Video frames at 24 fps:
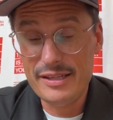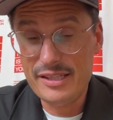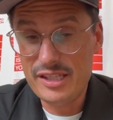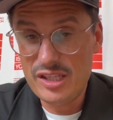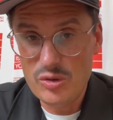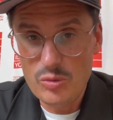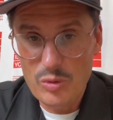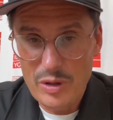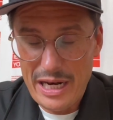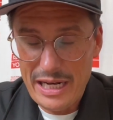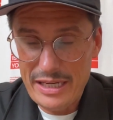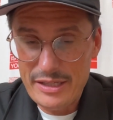This
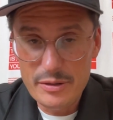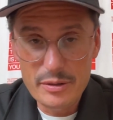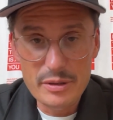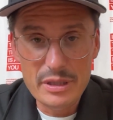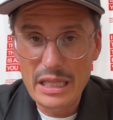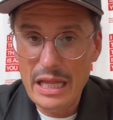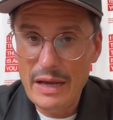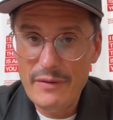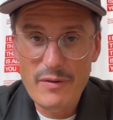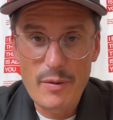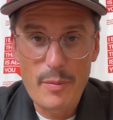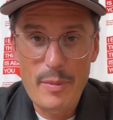is what I do
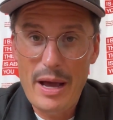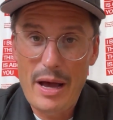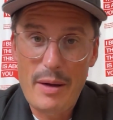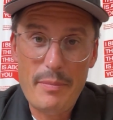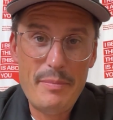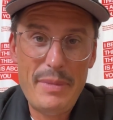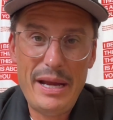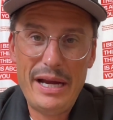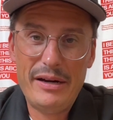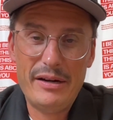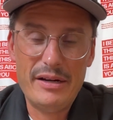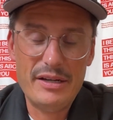love about
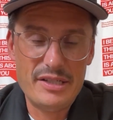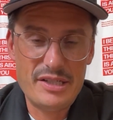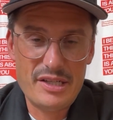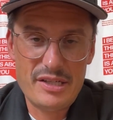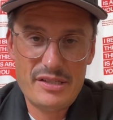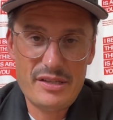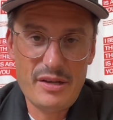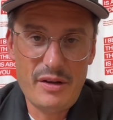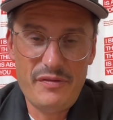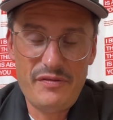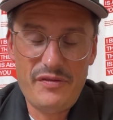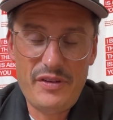marriage.
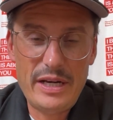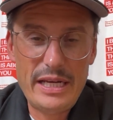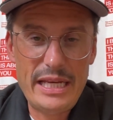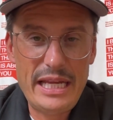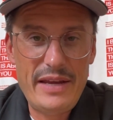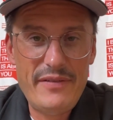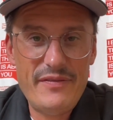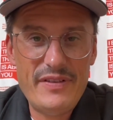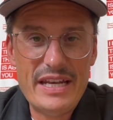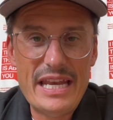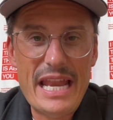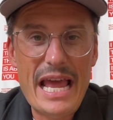It's so funny.
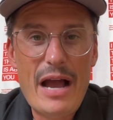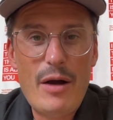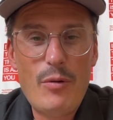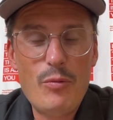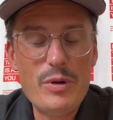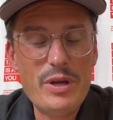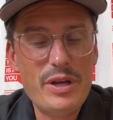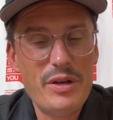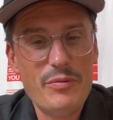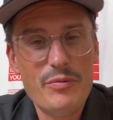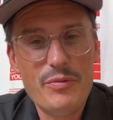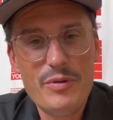Even now,
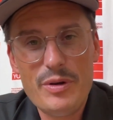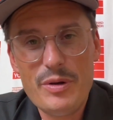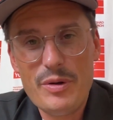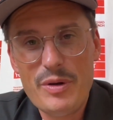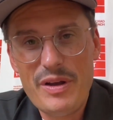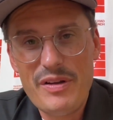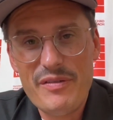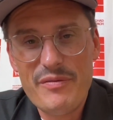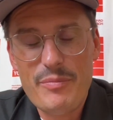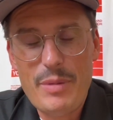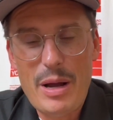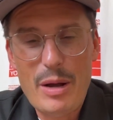
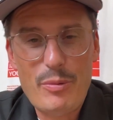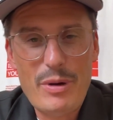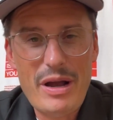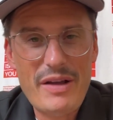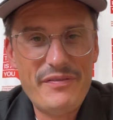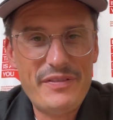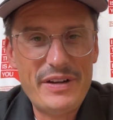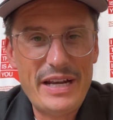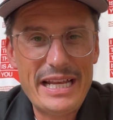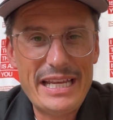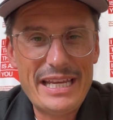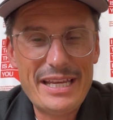my wife
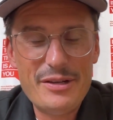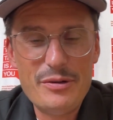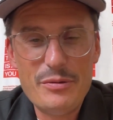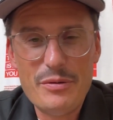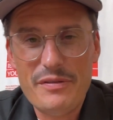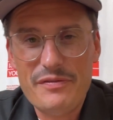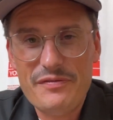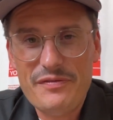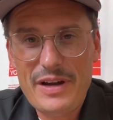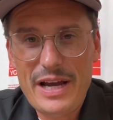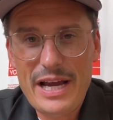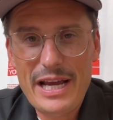and I get into
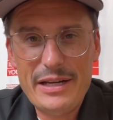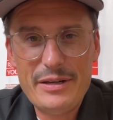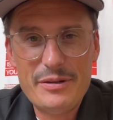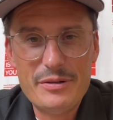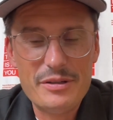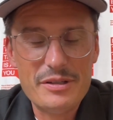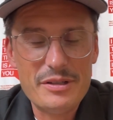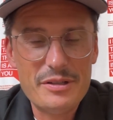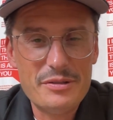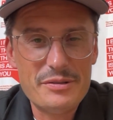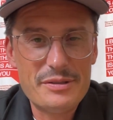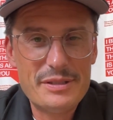a fight or
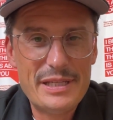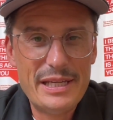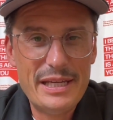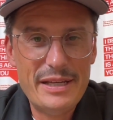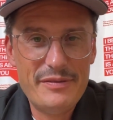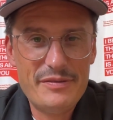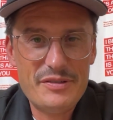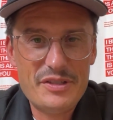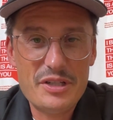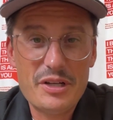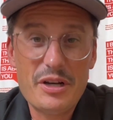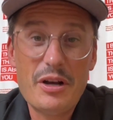a little
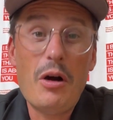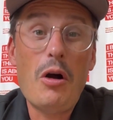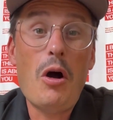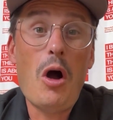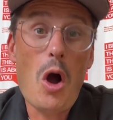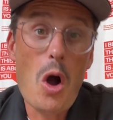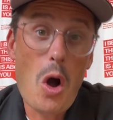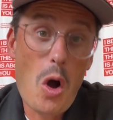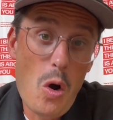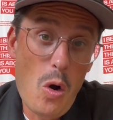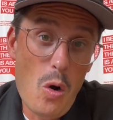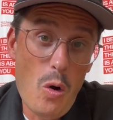tiff. She'll go,
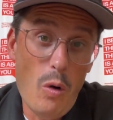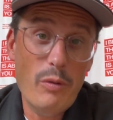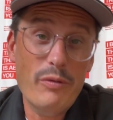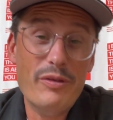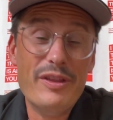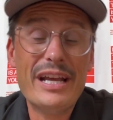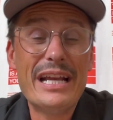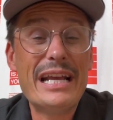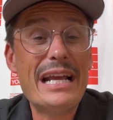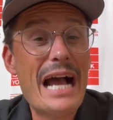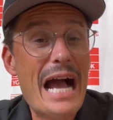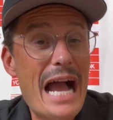"Oh,
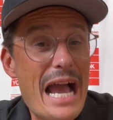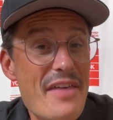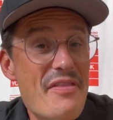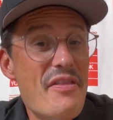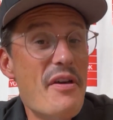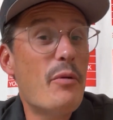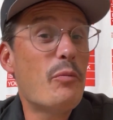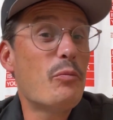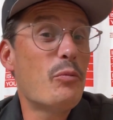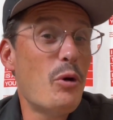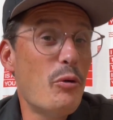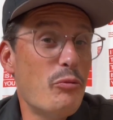the guy
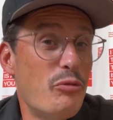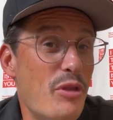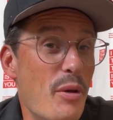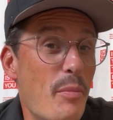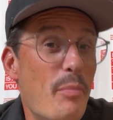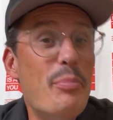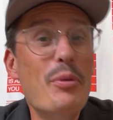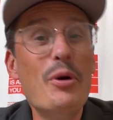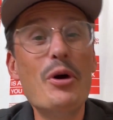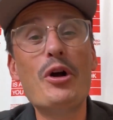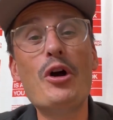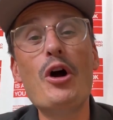that wrote the
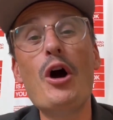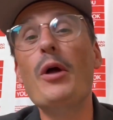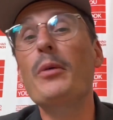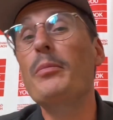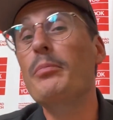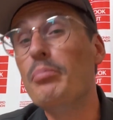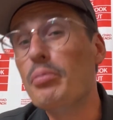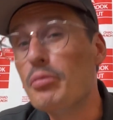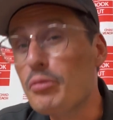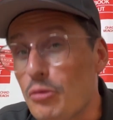book on